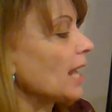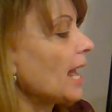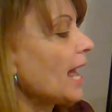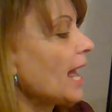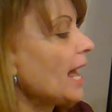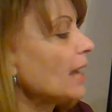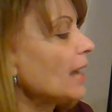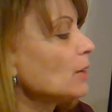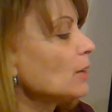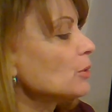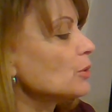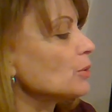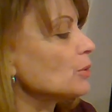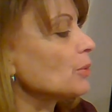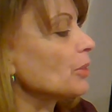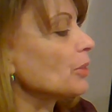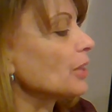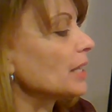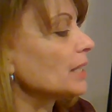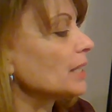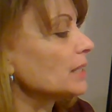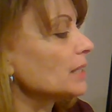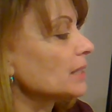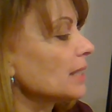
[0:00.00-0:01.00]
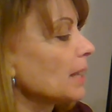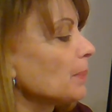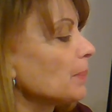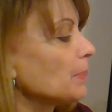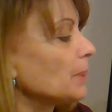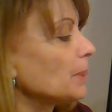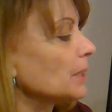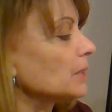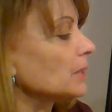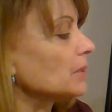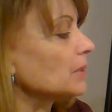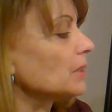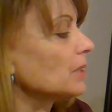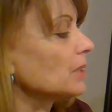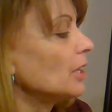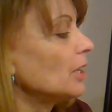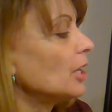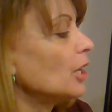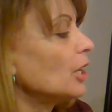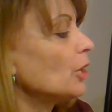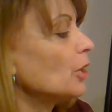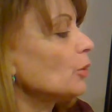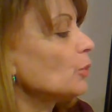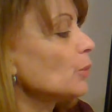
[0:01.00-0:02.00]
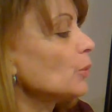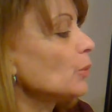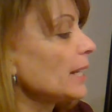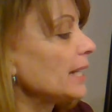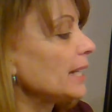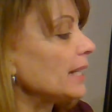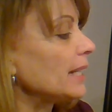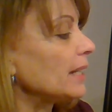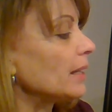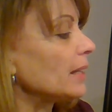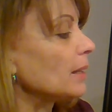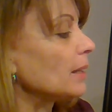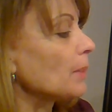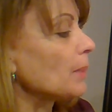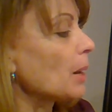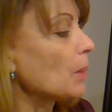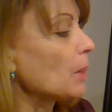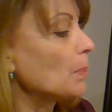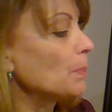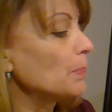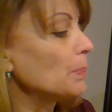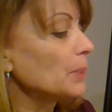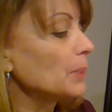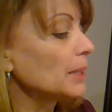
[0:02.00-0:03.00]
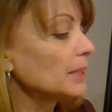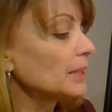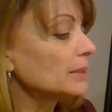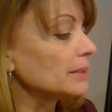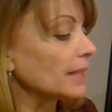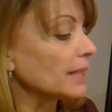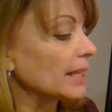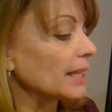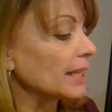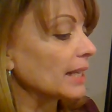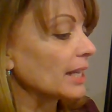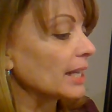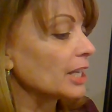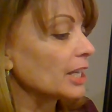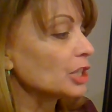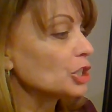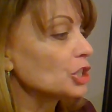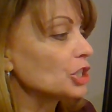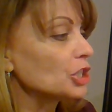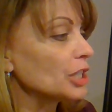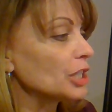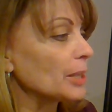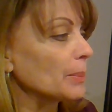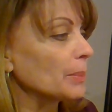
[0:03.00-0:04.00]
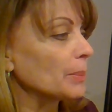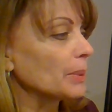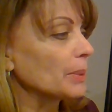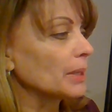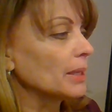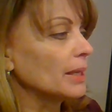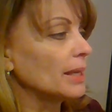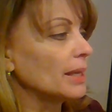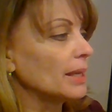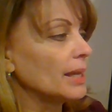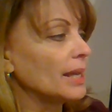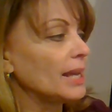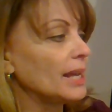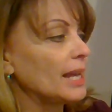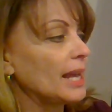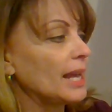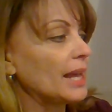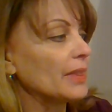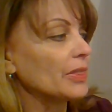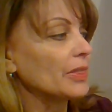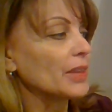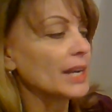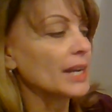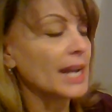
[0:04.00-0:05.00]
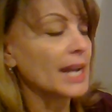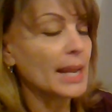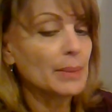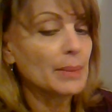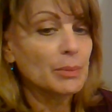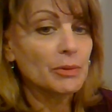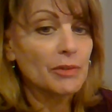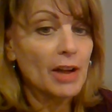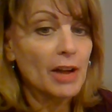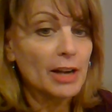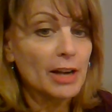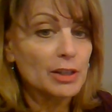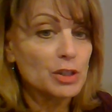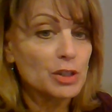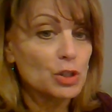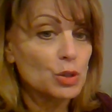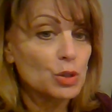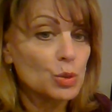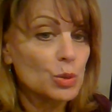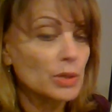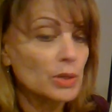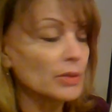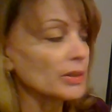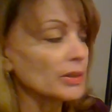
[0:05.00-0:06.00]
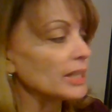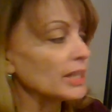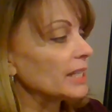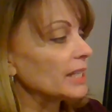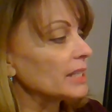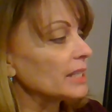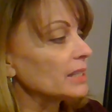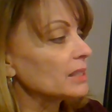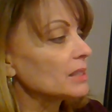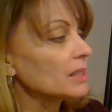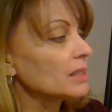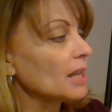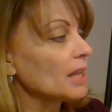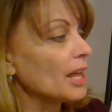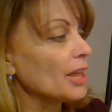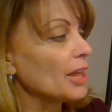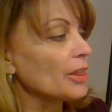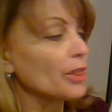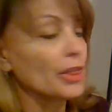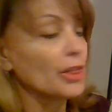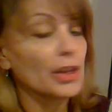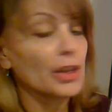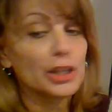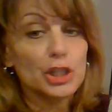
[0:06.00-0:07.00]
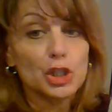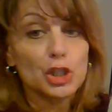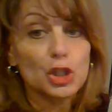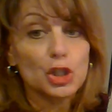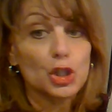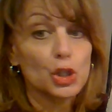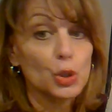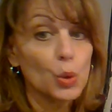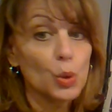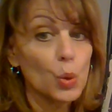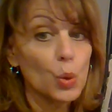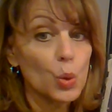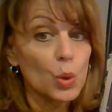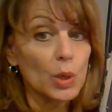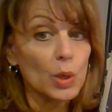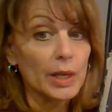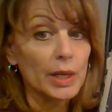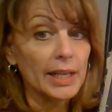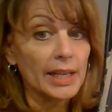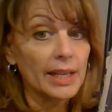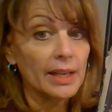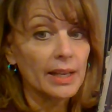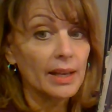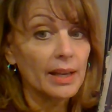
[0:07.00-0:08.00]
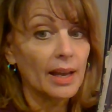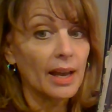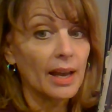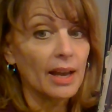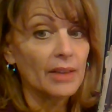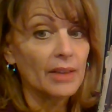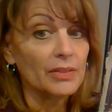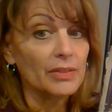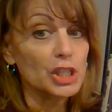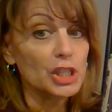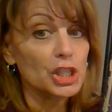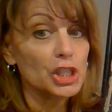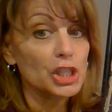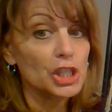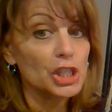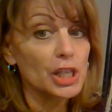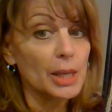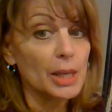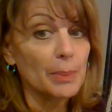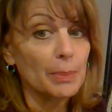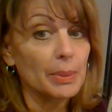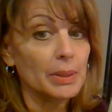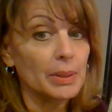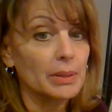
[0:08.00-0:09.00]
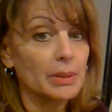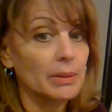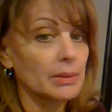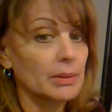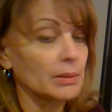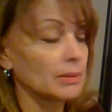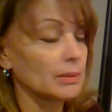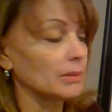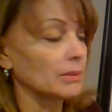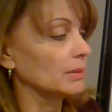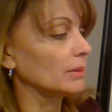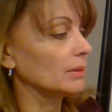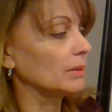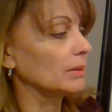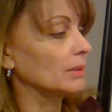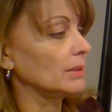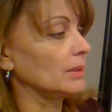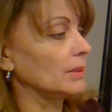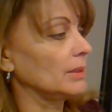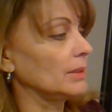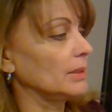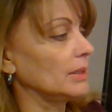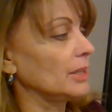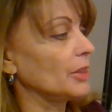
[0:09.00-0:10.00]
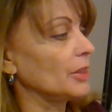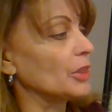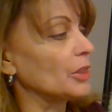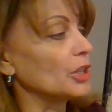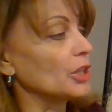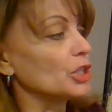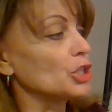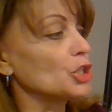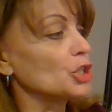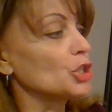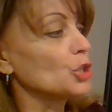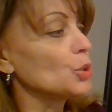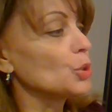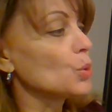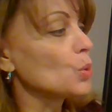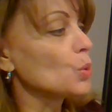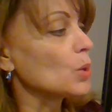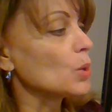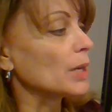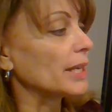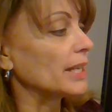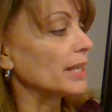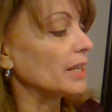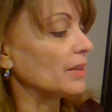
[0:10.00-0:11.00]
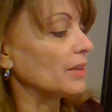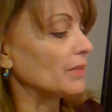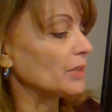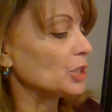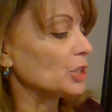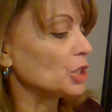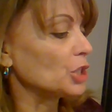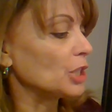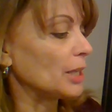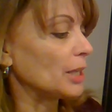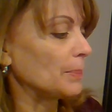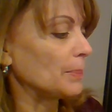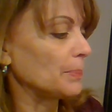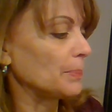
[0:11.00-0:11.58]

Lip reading: how do things get built? Read about building a ship. The name of our story is The Joy of a Ship. The joy of a ship.